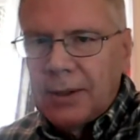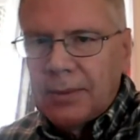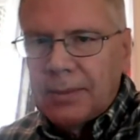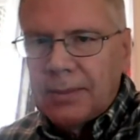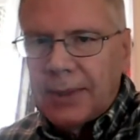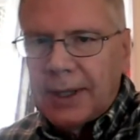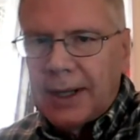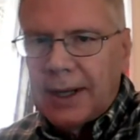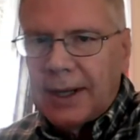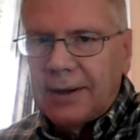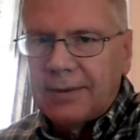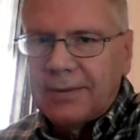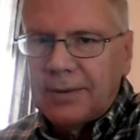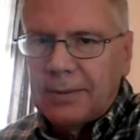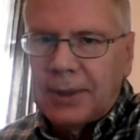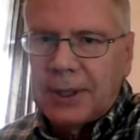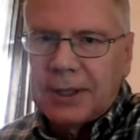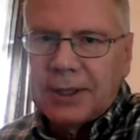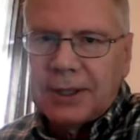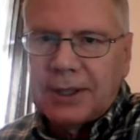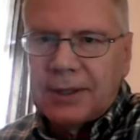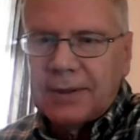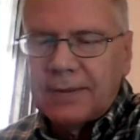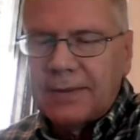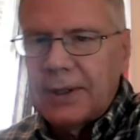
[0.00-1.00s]
but I have a
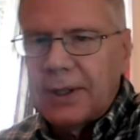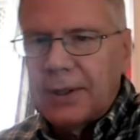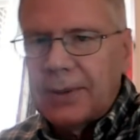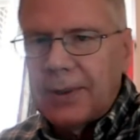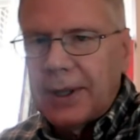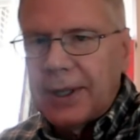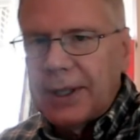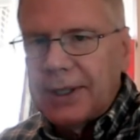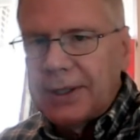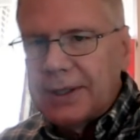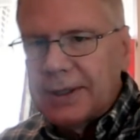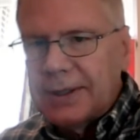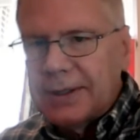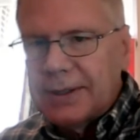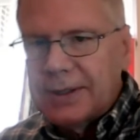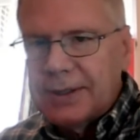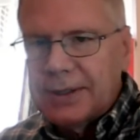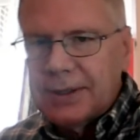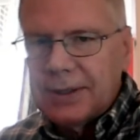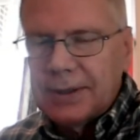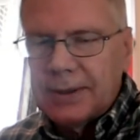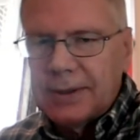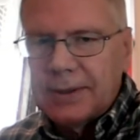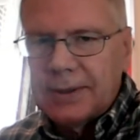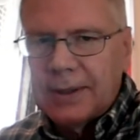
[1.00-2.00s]
bunch of equations.
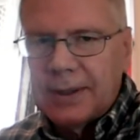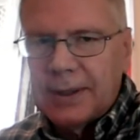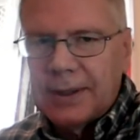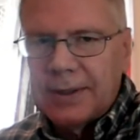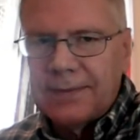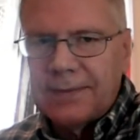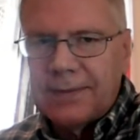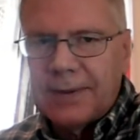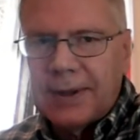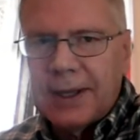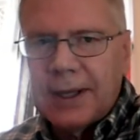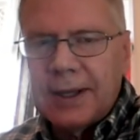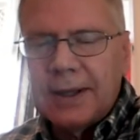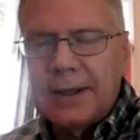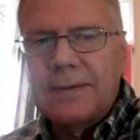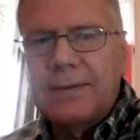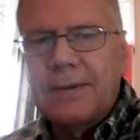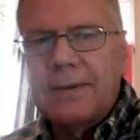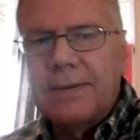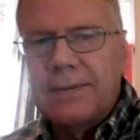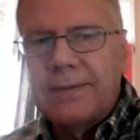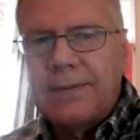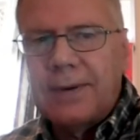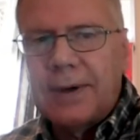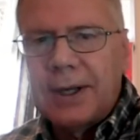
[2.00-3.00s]
So if I
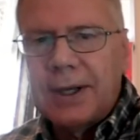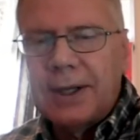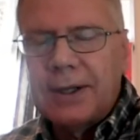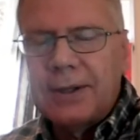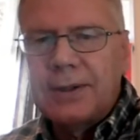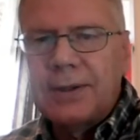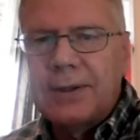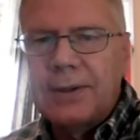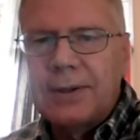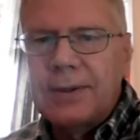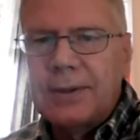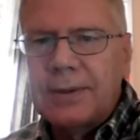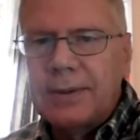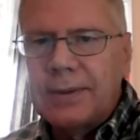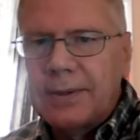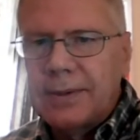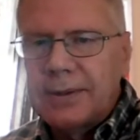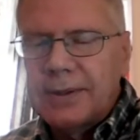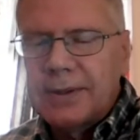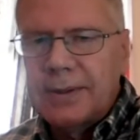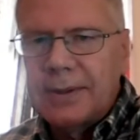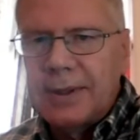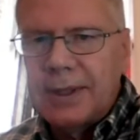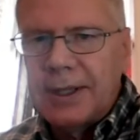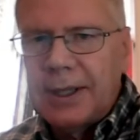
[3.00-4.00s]
can find two
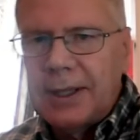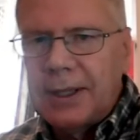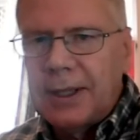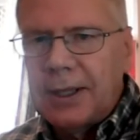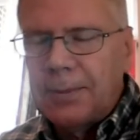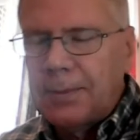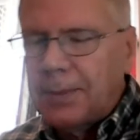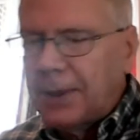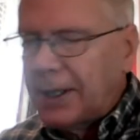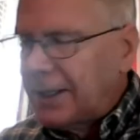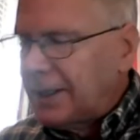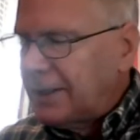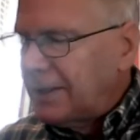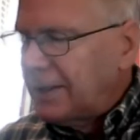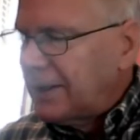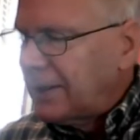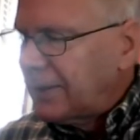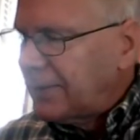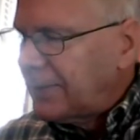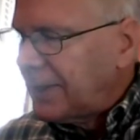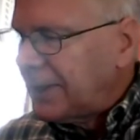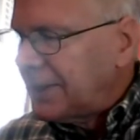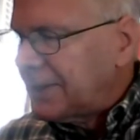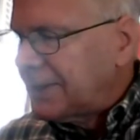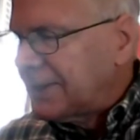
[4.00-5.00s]
independent
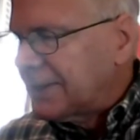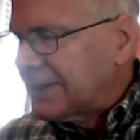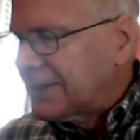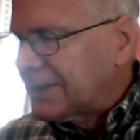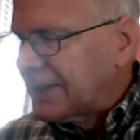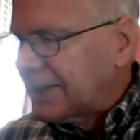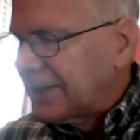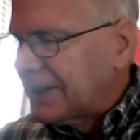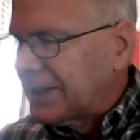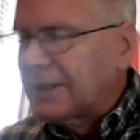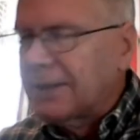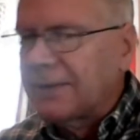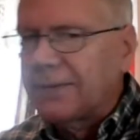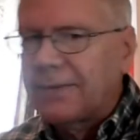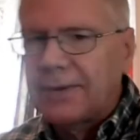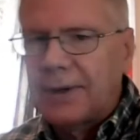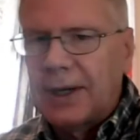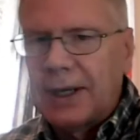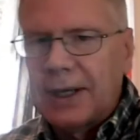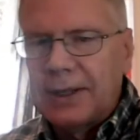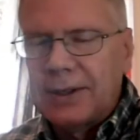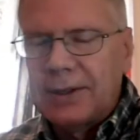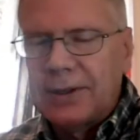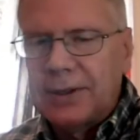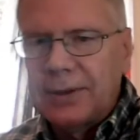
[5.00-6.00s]
equations, I can
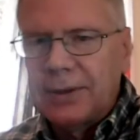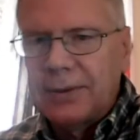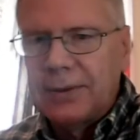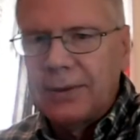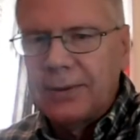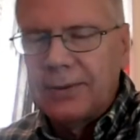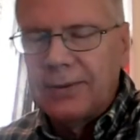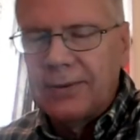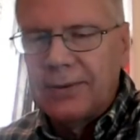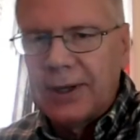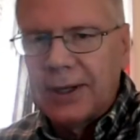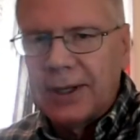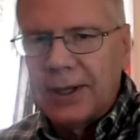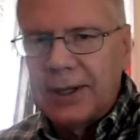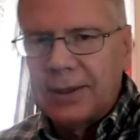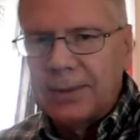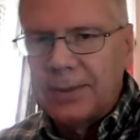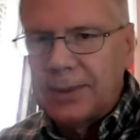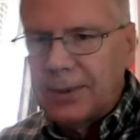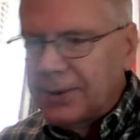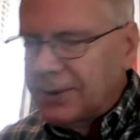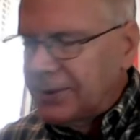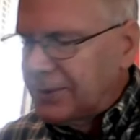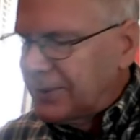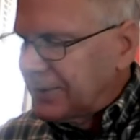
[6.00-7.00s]
find two
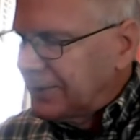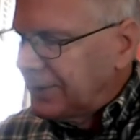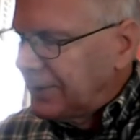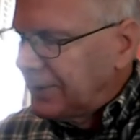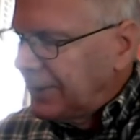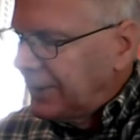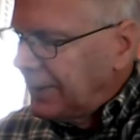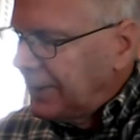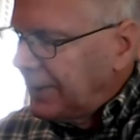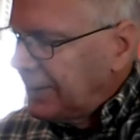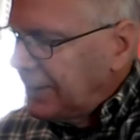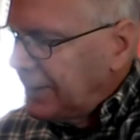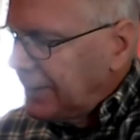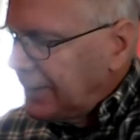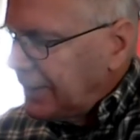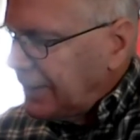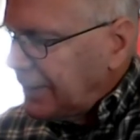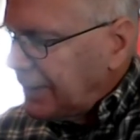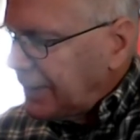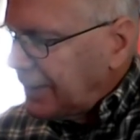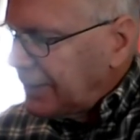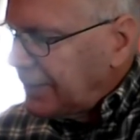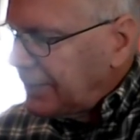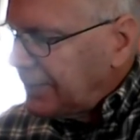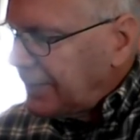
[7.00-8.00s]
variables.
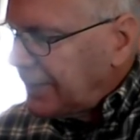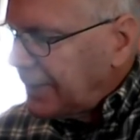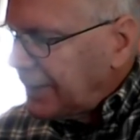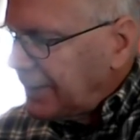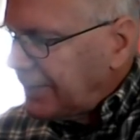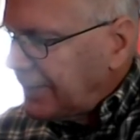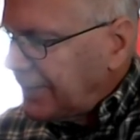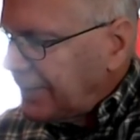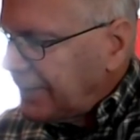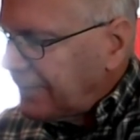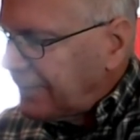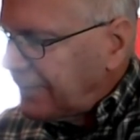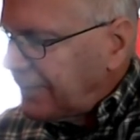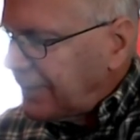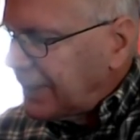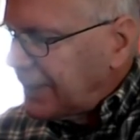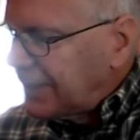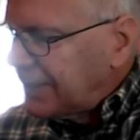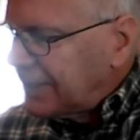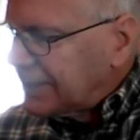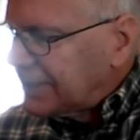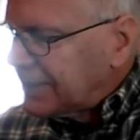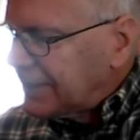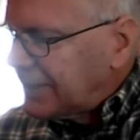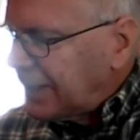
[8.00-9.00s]
And the one I want to find
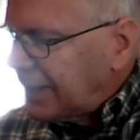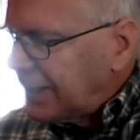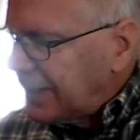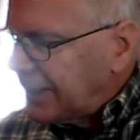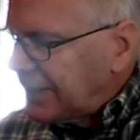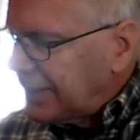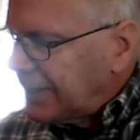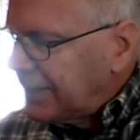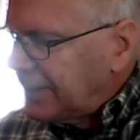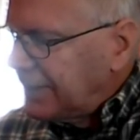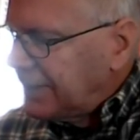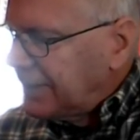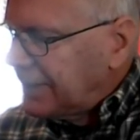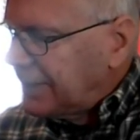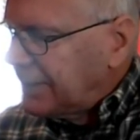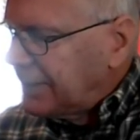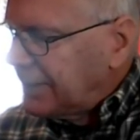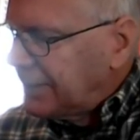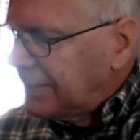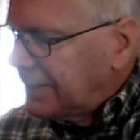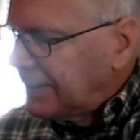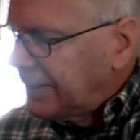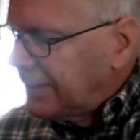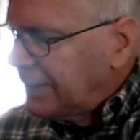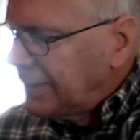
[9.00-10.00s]
is theta.
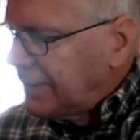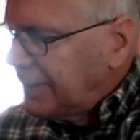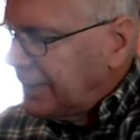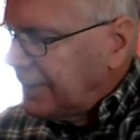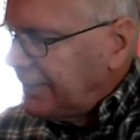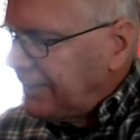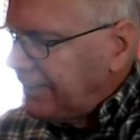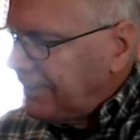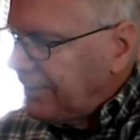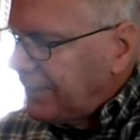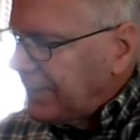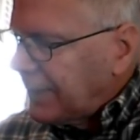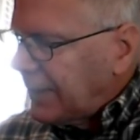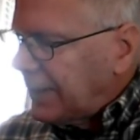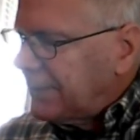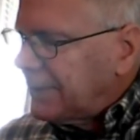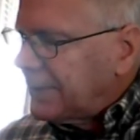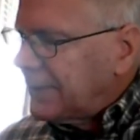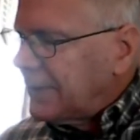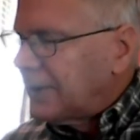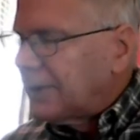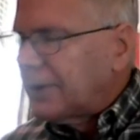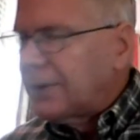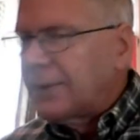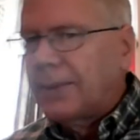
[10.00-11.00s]
I want
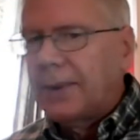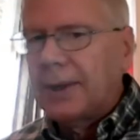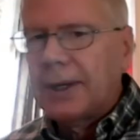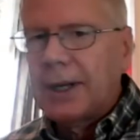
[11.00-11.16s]
to know what